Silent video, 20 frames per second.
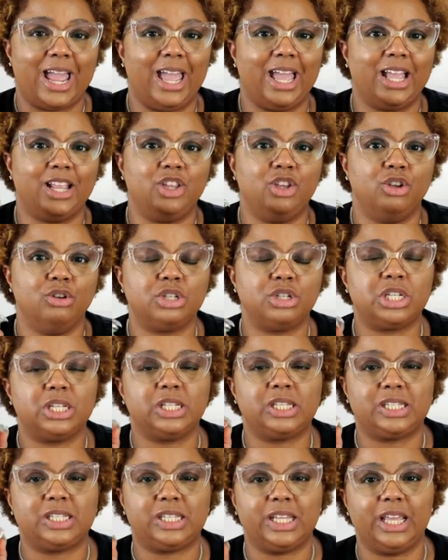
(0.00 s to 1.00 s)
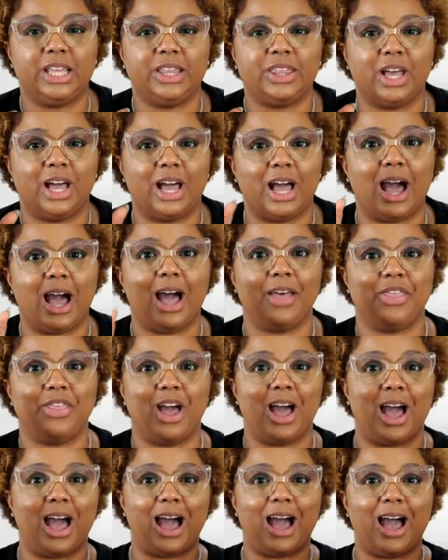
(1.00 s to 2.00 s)
And you should see the
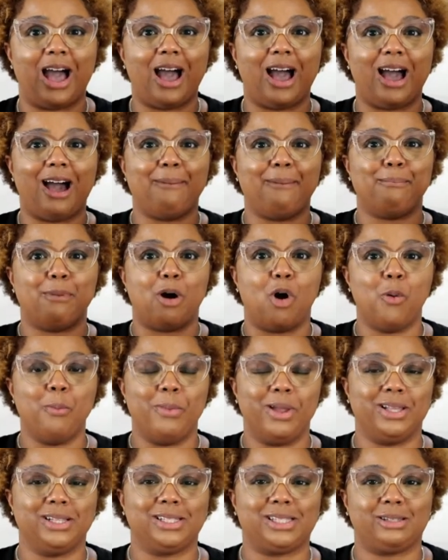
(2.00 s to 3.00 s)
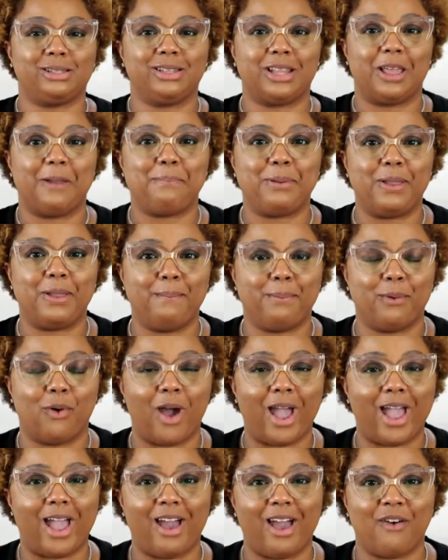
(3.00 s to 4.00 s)
aha moments that
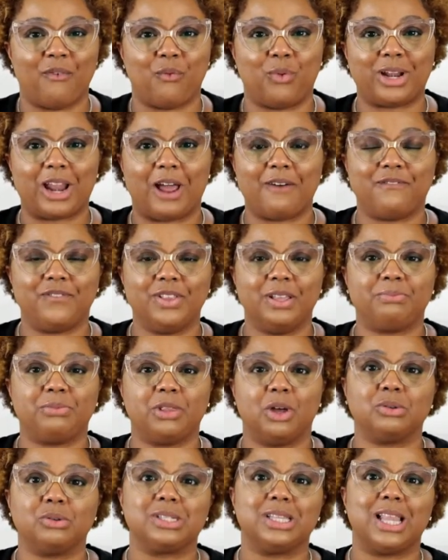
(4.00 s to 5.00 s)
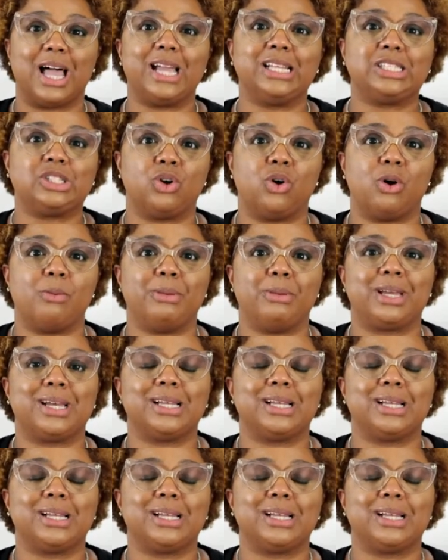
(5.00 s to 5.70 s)
people have when I flip those lights on,